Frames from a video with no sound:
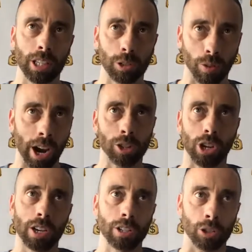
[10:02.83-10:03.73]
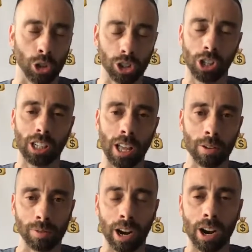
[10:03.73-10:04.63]
franchises, just looking at a
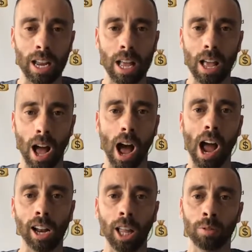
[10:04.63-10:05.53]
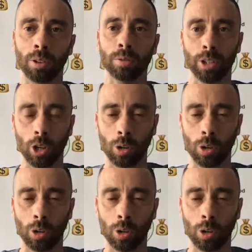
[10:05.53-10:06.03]
very high level view,